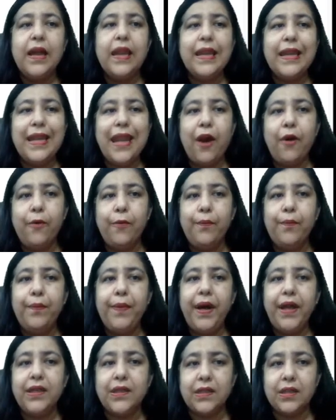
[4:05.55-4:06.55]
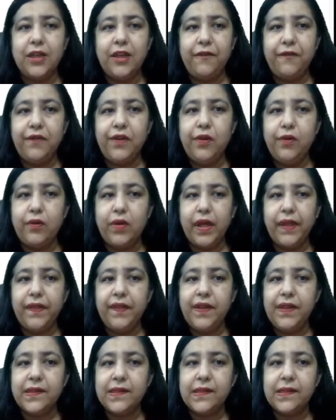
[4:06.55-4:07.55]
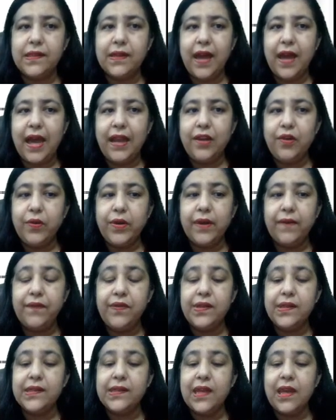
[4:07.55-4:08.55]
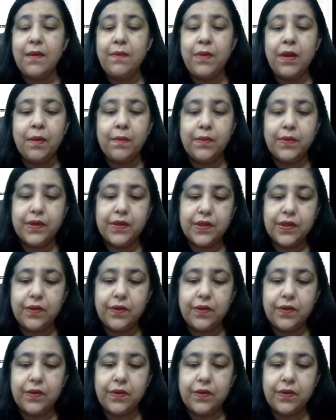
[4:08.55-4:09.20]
Now, but if you run this and you give the same numbers,